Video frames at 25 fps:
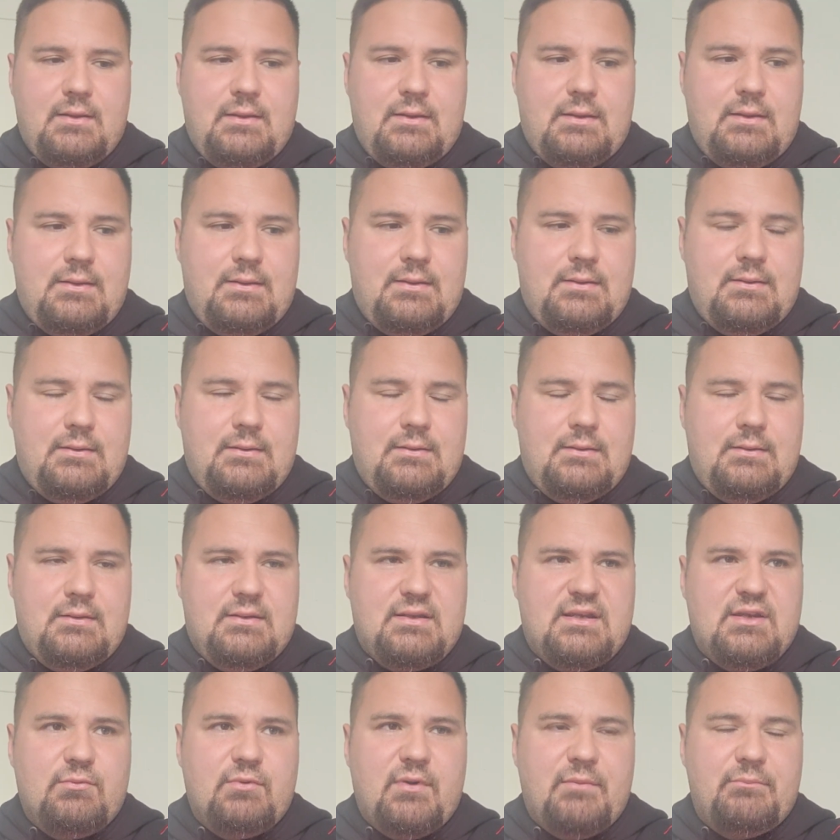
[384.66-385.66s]

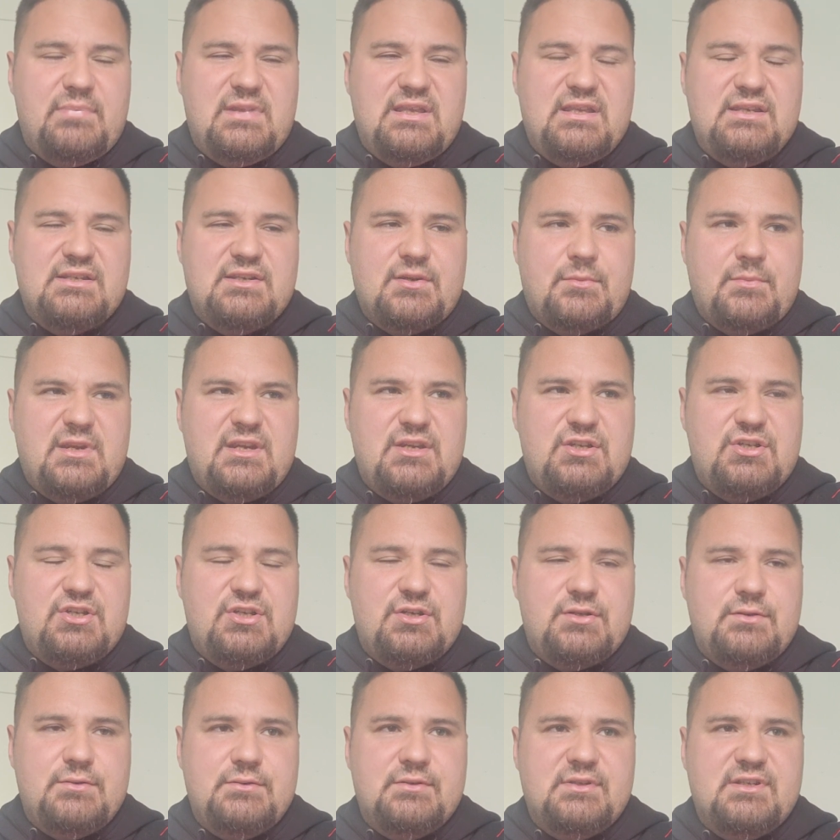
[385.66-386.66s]
There would be some
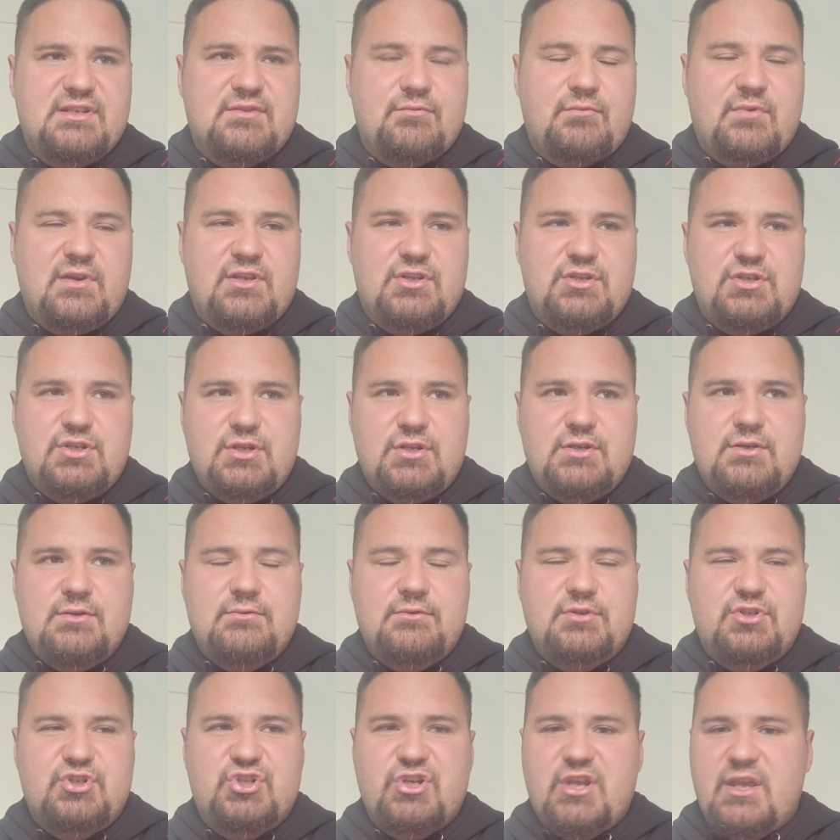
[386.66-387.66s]
issues with
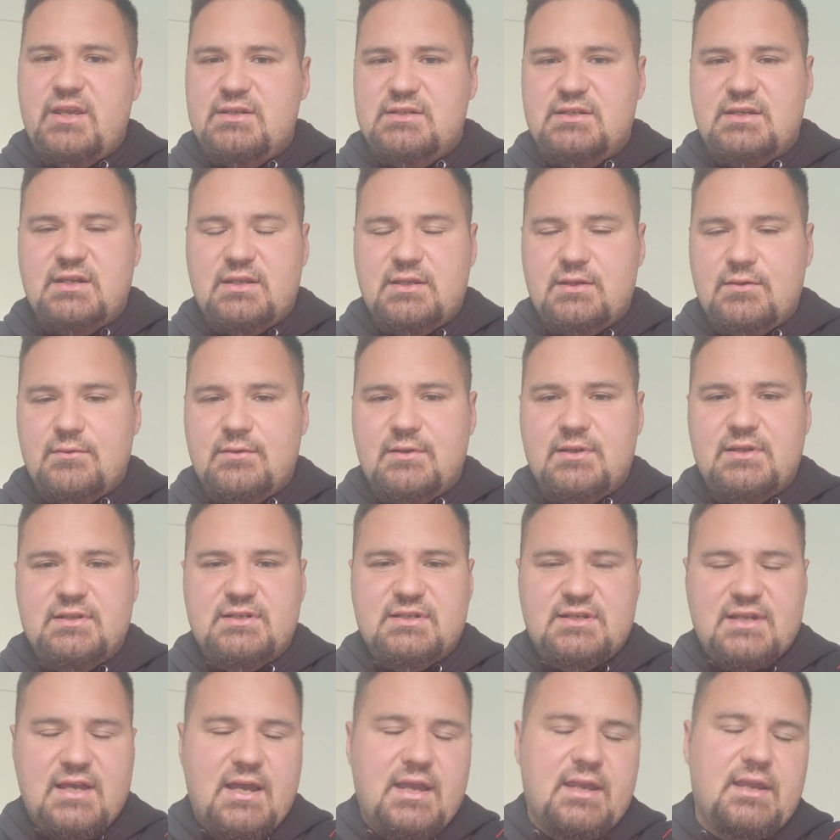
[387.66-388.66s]
you chasing your
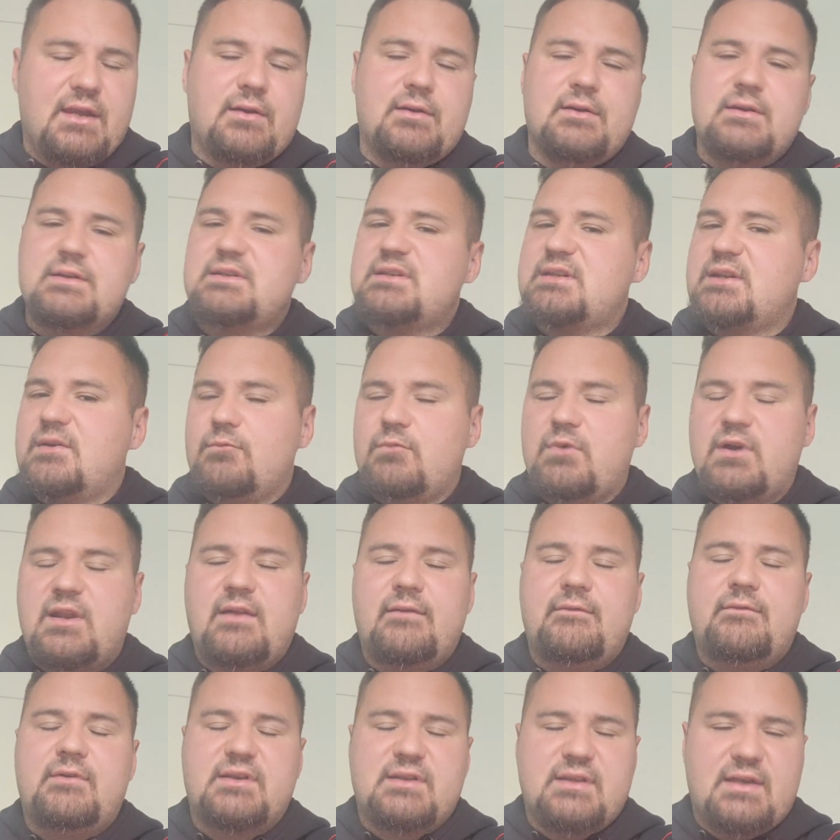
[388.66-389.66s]
desires and
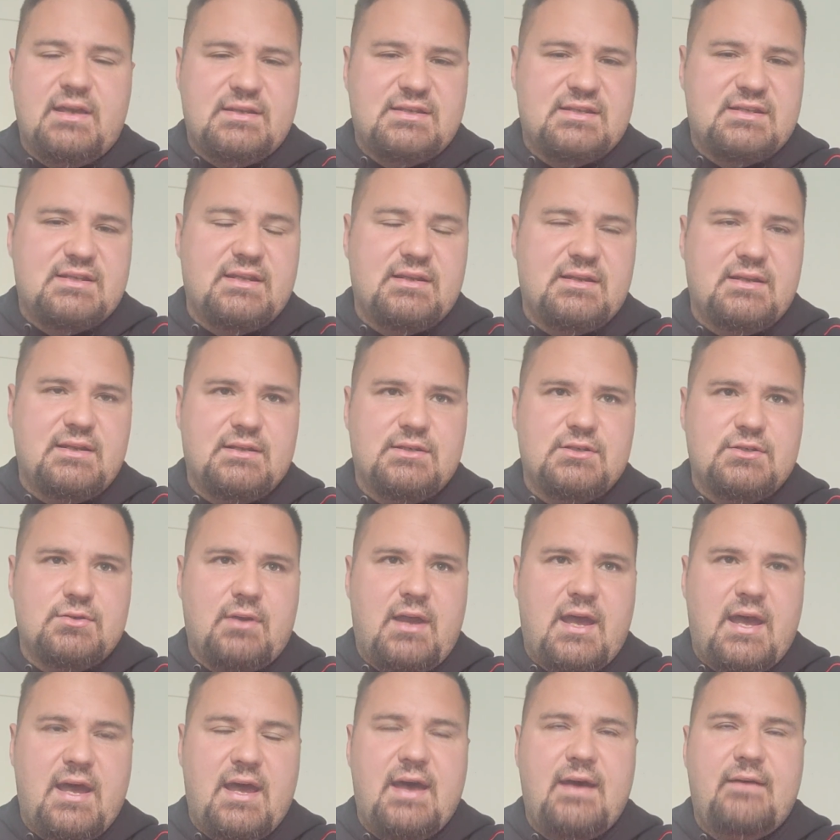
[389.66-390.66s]
whatever ascendant you
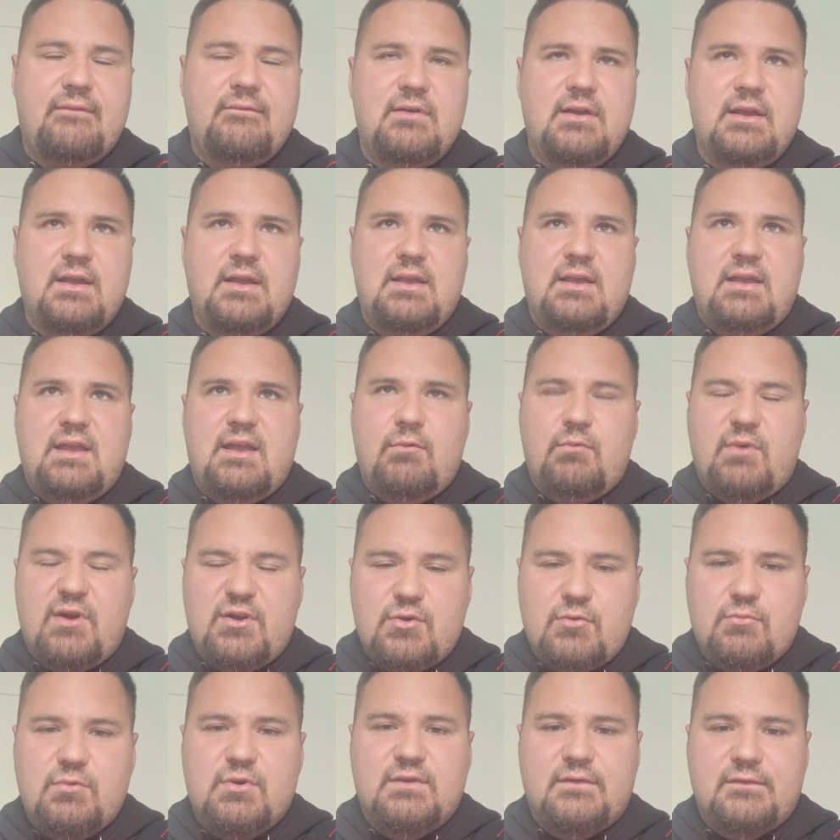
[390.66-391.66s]
have, and where
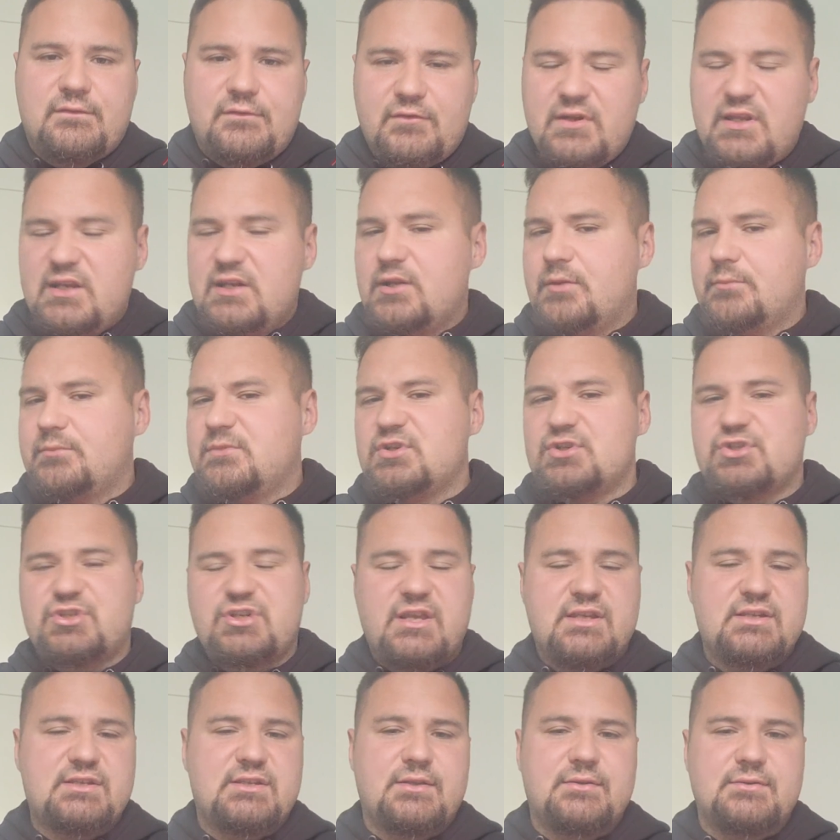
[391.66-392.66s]
you want freedom to
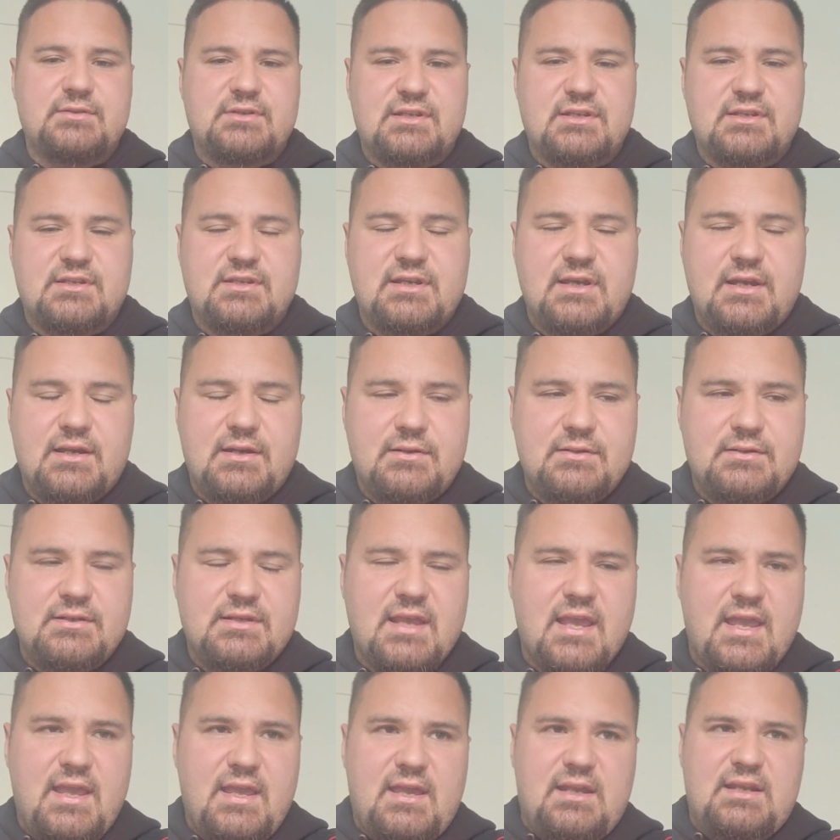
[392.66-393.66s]
chase those
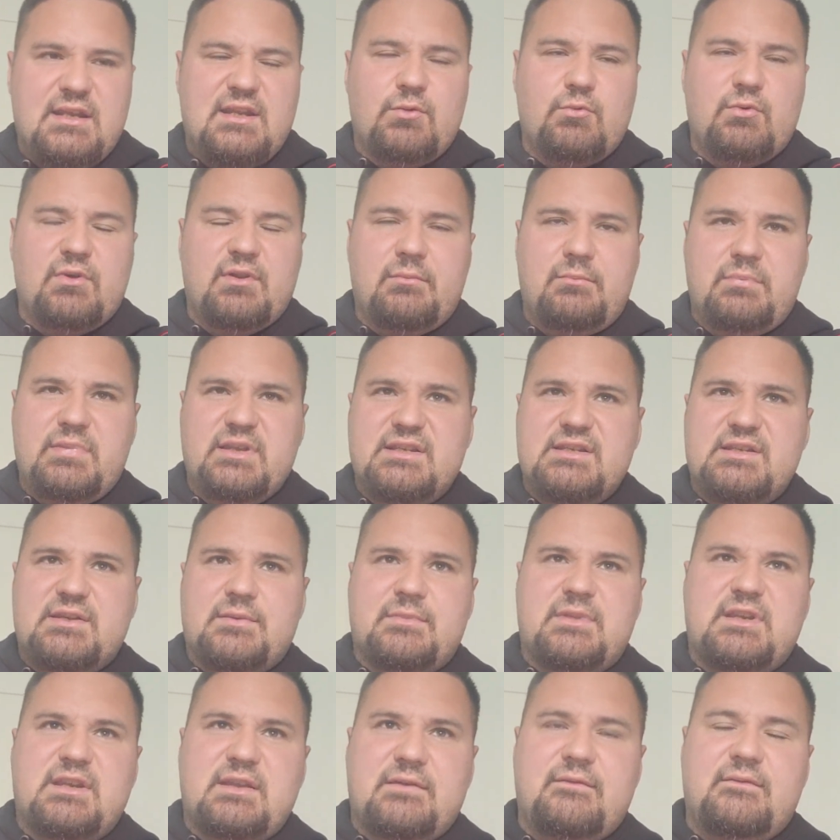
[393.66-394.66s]
desires. There will be
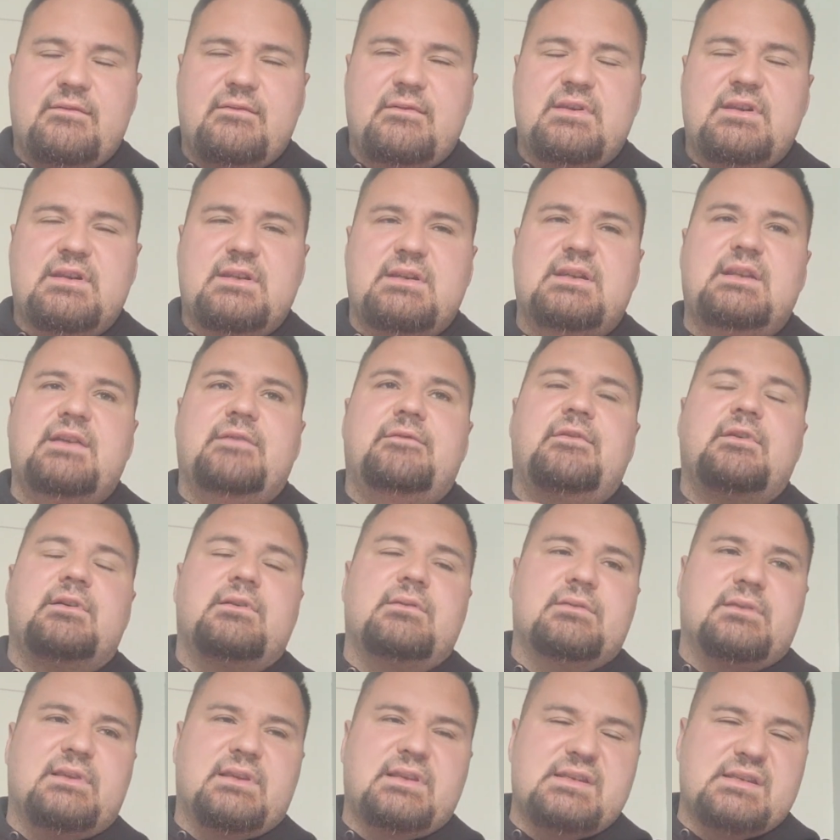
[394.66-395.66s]
some
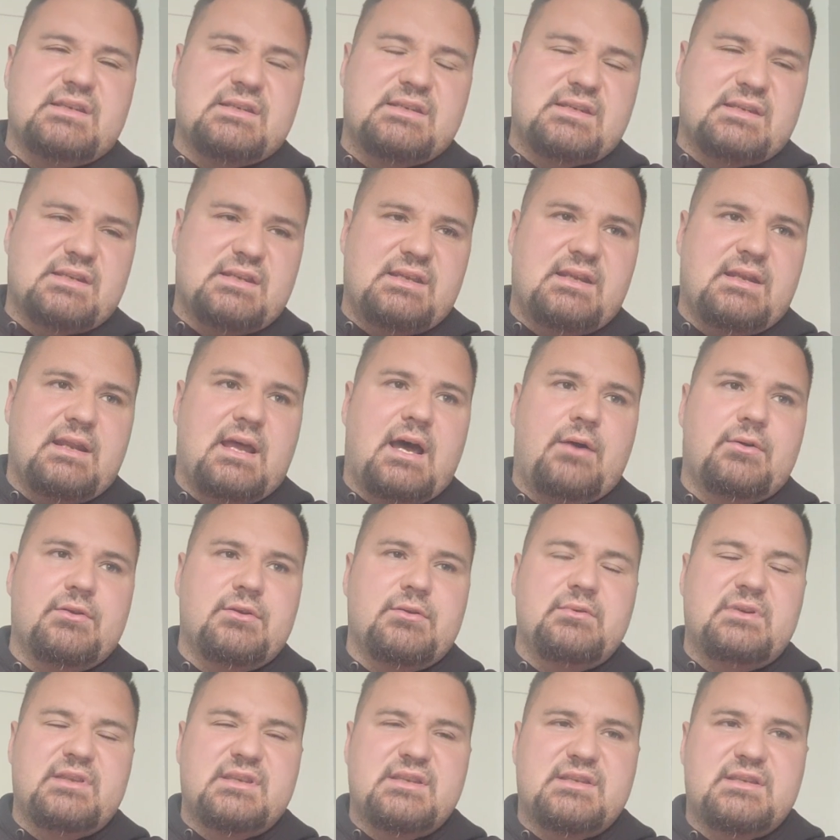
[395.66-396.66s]
difficulties in how
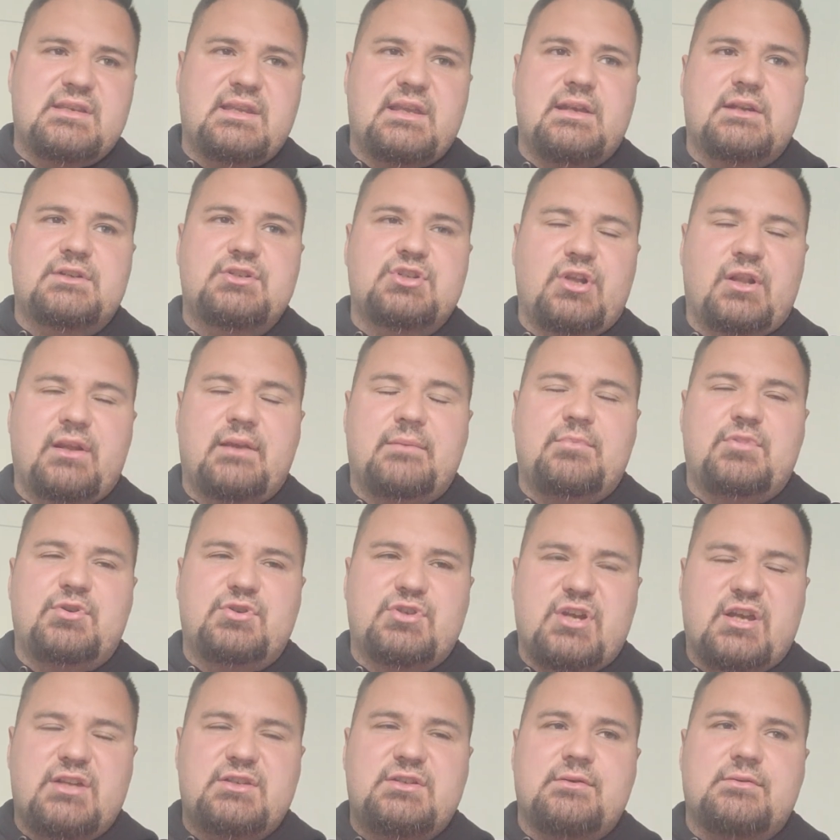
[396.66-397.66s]
you instinctually
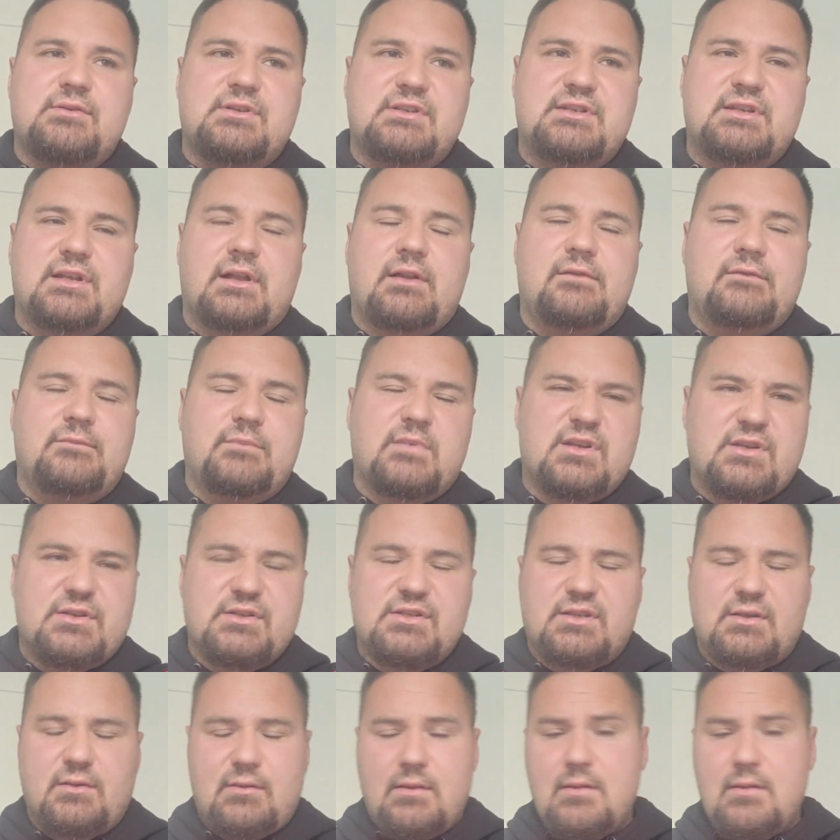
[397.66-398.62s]
project yourself, because